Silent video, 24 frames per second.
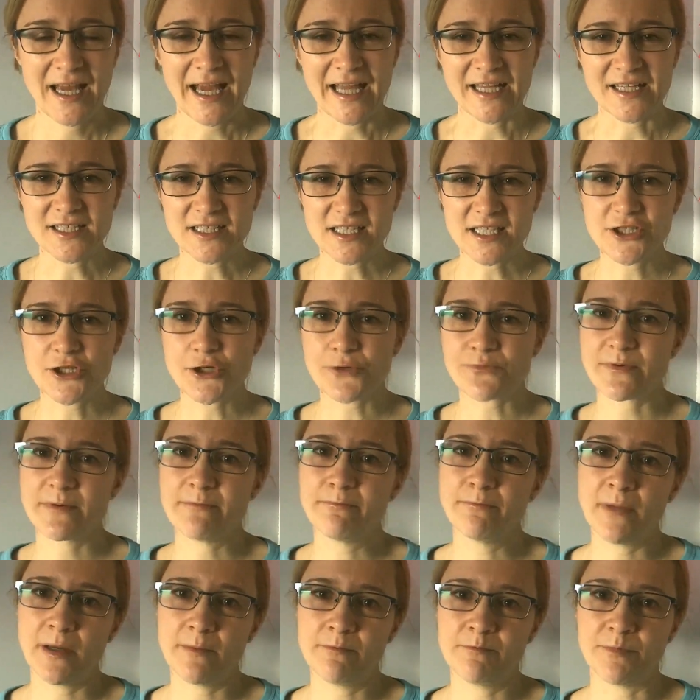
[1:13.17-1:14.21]
And you need to
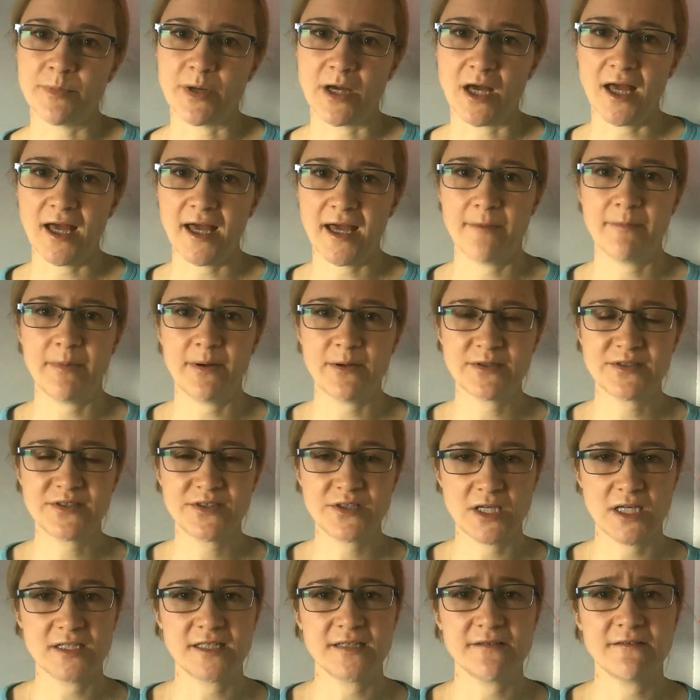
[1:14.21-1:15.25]
remember about
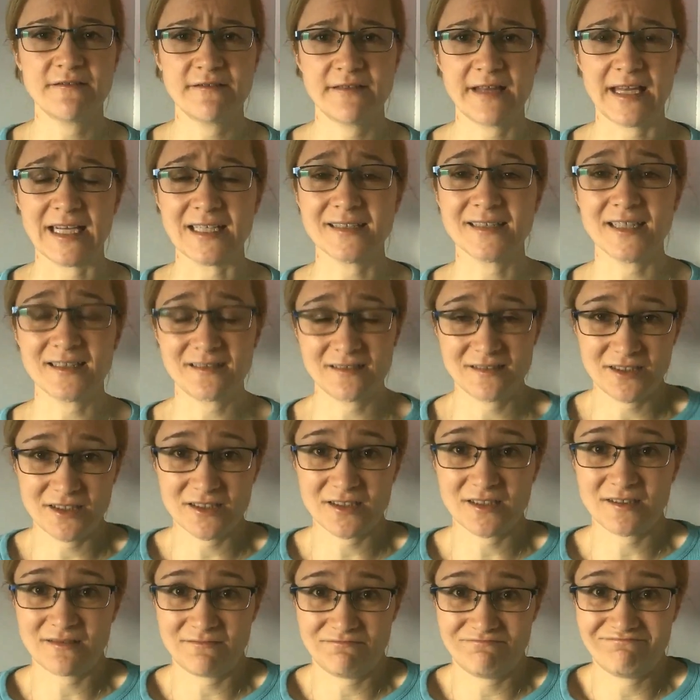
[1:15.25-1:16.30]
certain things that
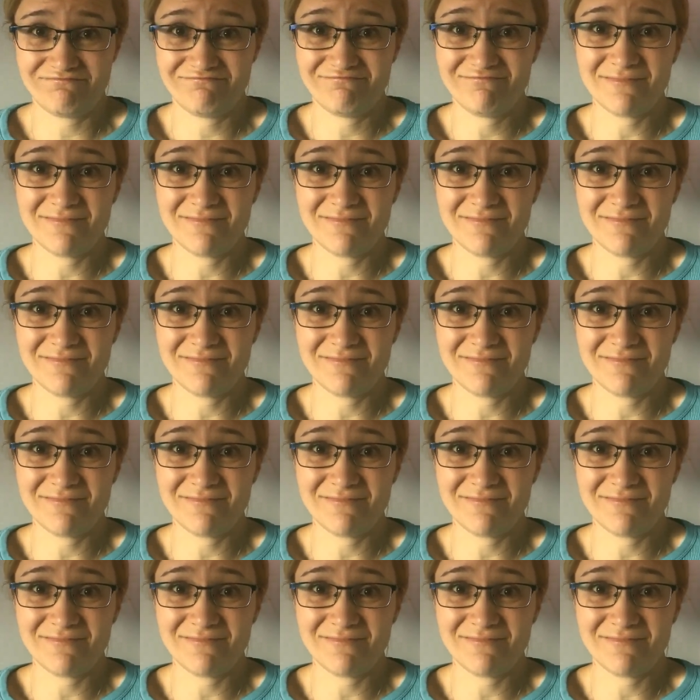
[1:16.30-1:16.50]
just